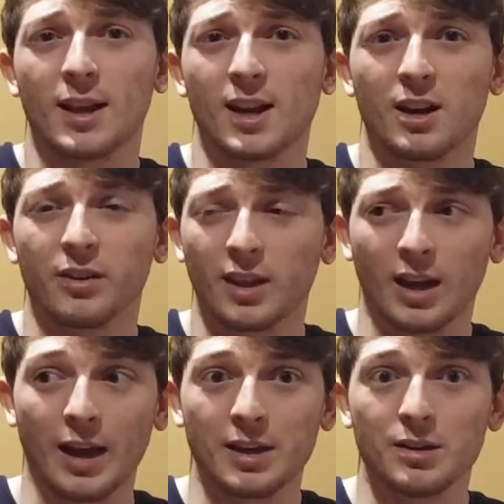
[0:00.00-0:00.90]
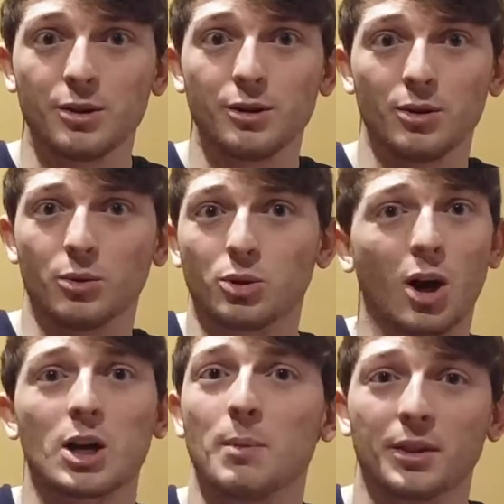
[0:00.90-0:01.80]
in that kind of thing, I can,
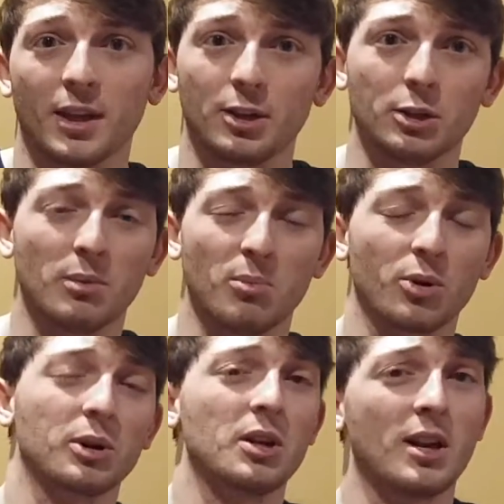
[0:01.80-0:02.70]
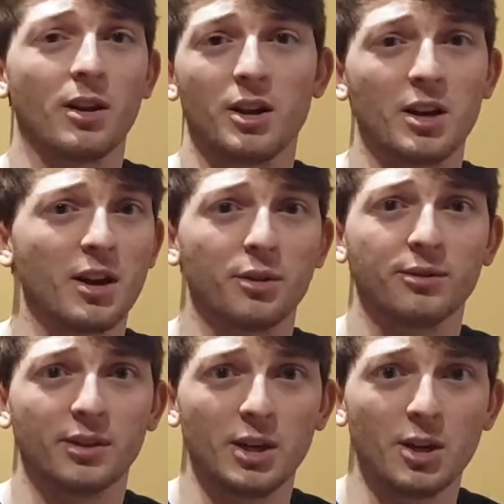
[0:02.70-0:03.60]
talk about that a little bit more in another
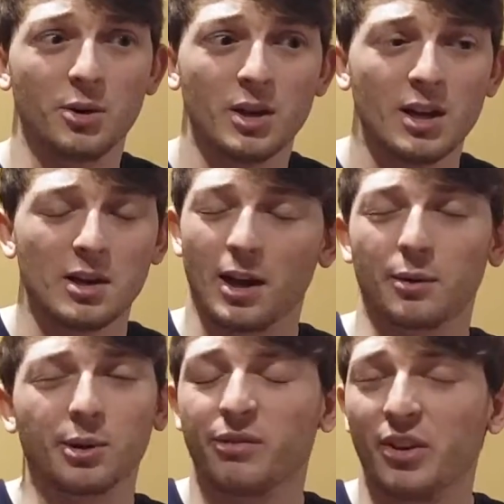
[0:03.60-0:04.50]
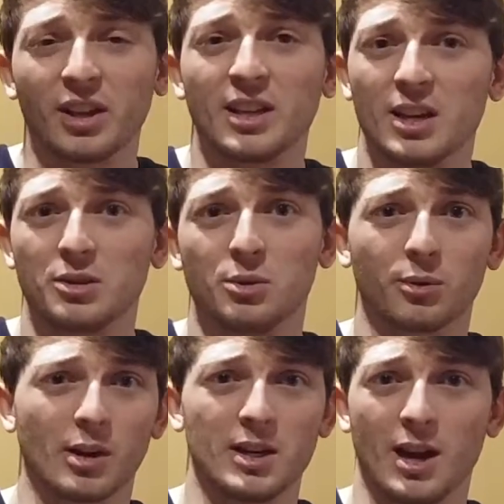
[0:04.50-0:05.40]
video. I don't really feel like getting into
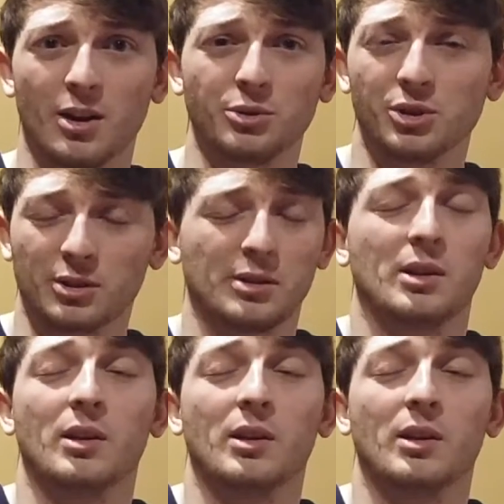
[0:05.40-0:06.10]
it right now, just...